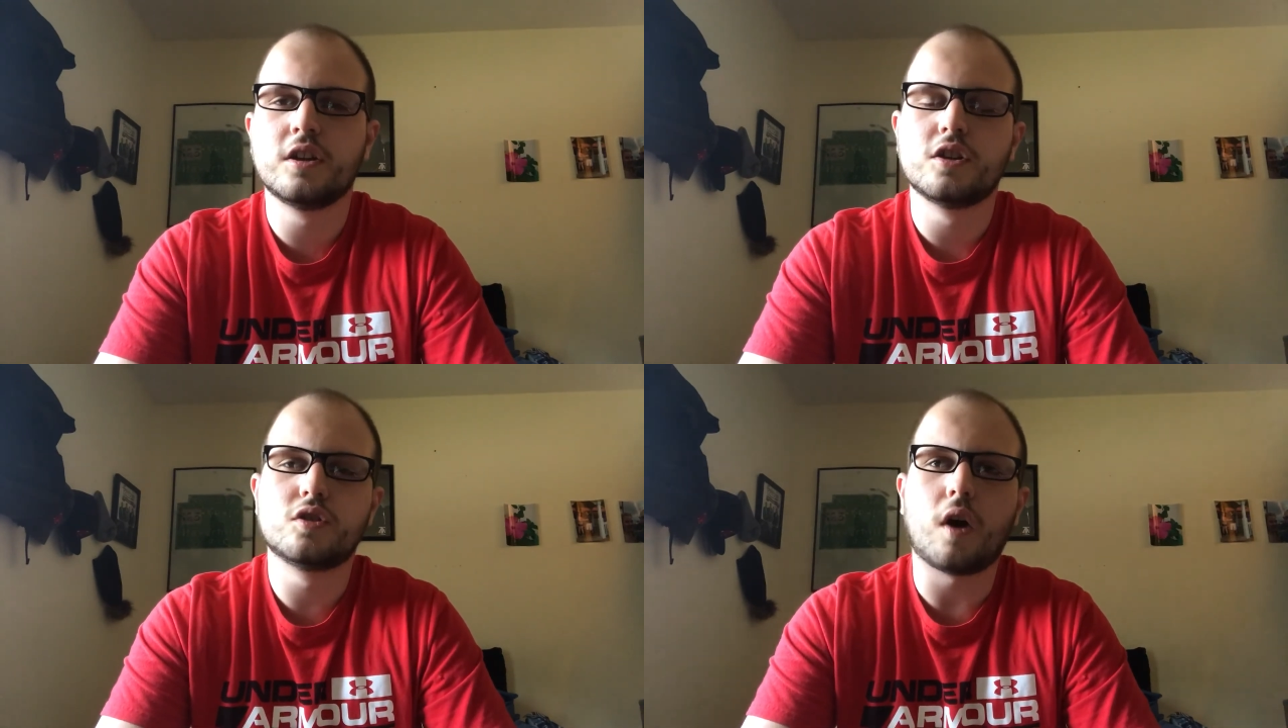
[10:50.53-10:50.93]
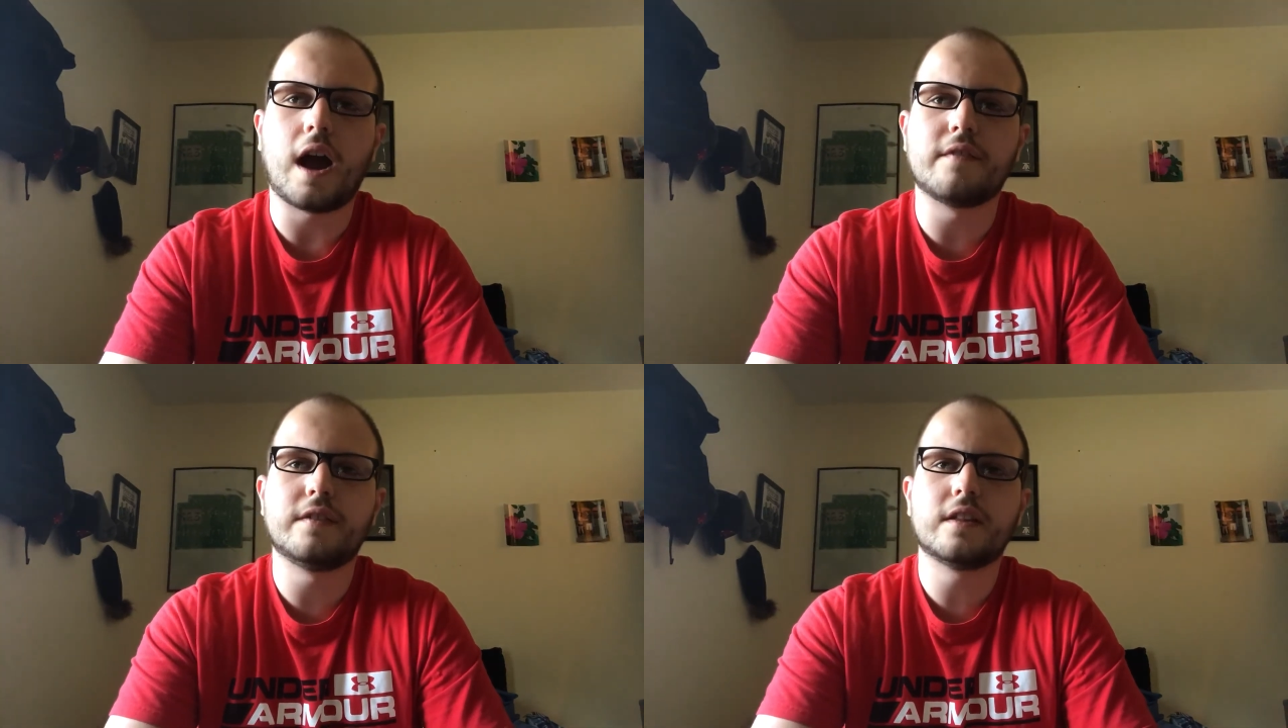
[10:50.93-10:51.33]
So
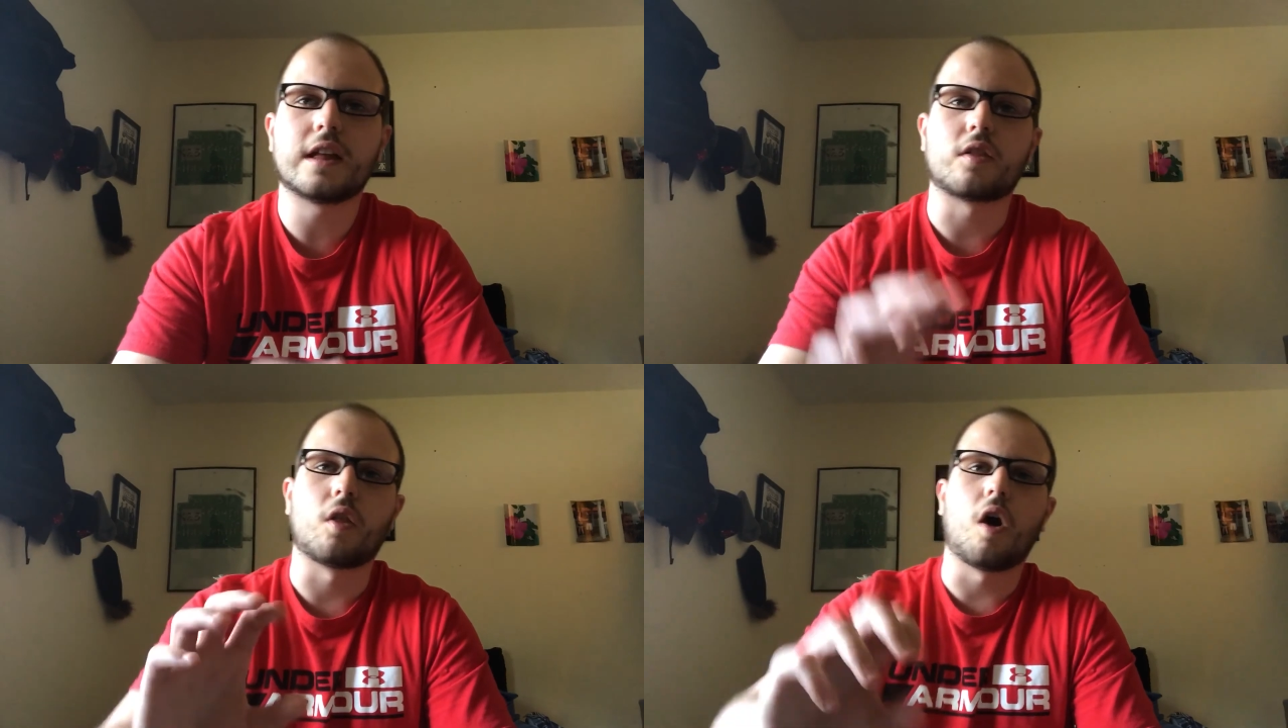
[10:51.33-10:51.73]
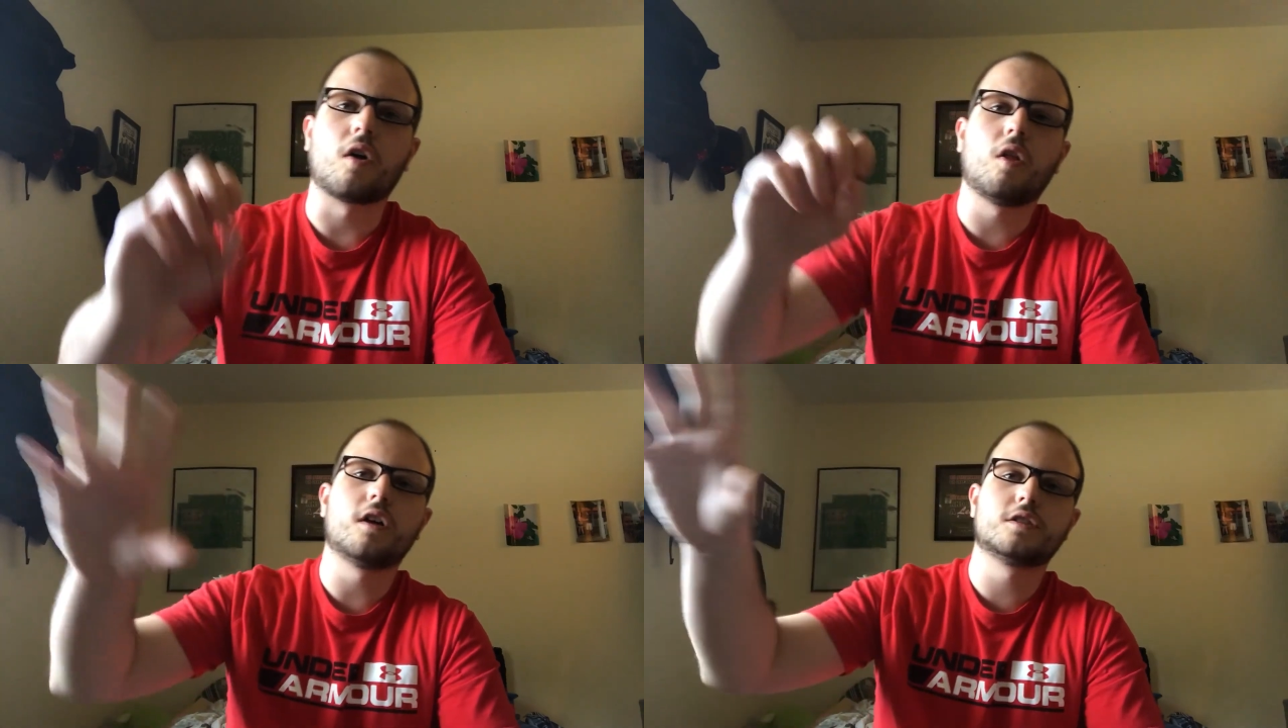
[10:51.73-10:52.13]
I feel like
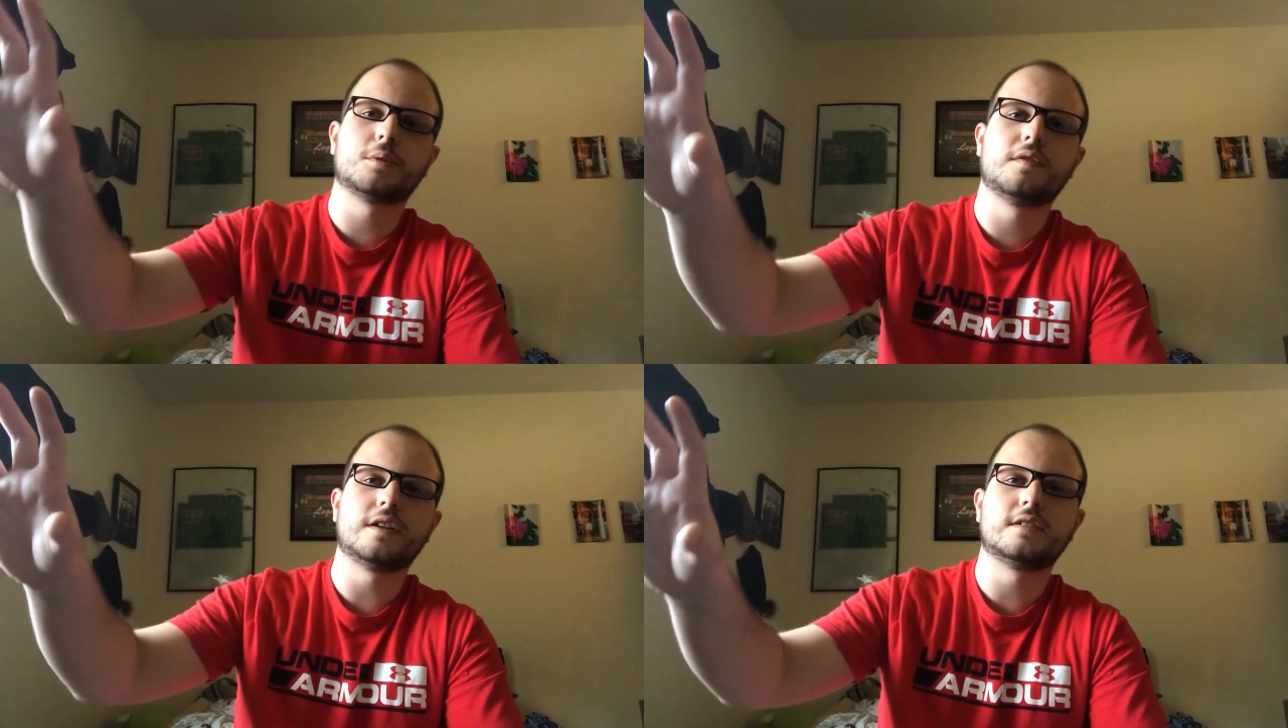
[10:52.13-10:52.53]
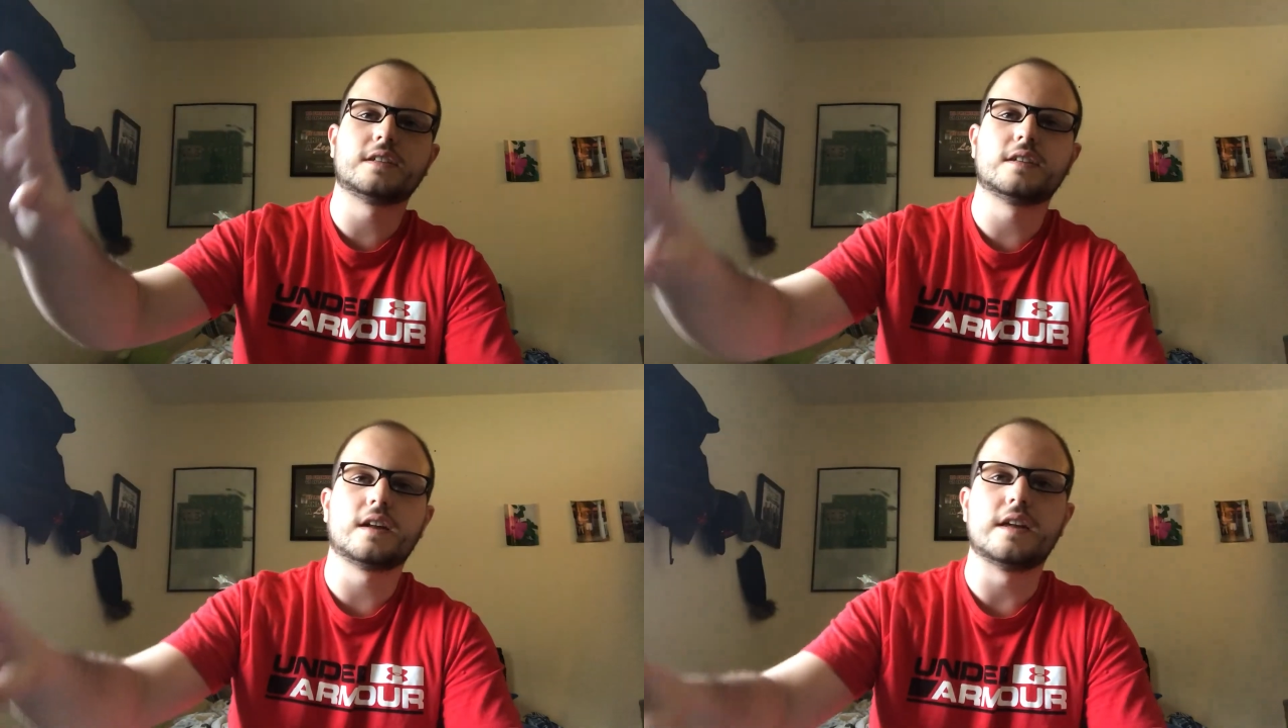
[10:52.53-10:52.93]
long-term
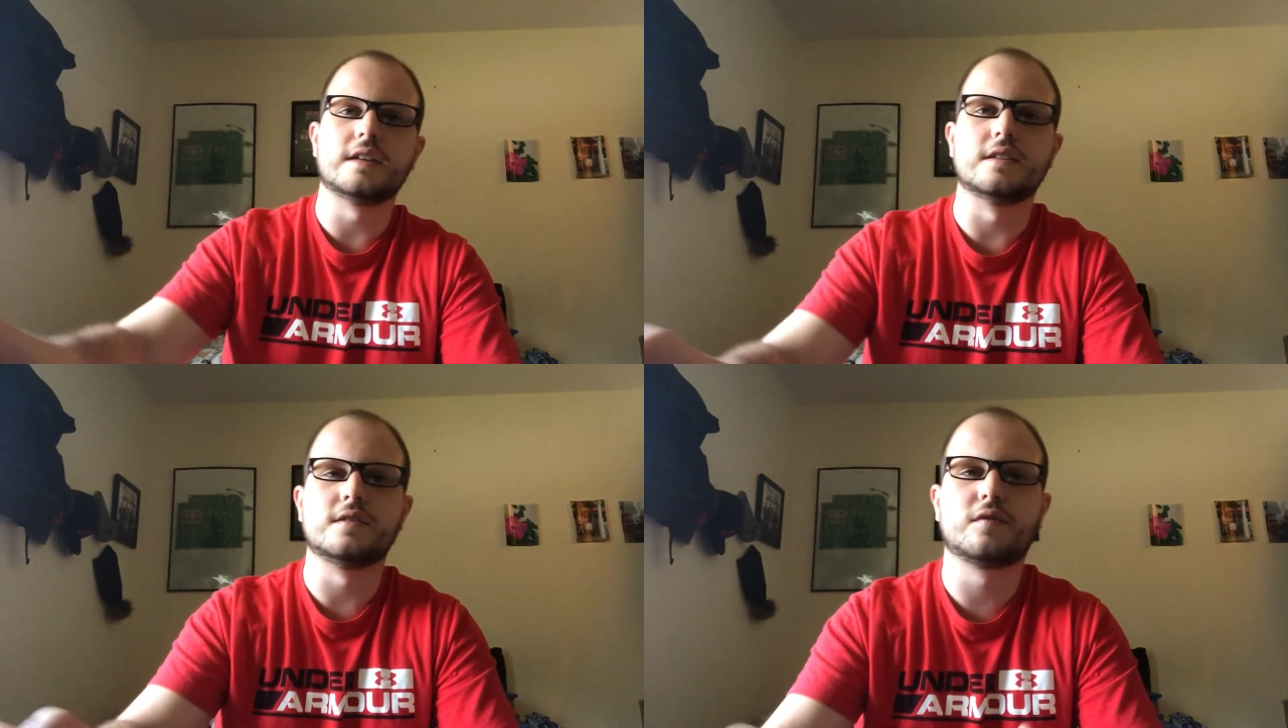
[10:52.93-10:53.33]
investing is,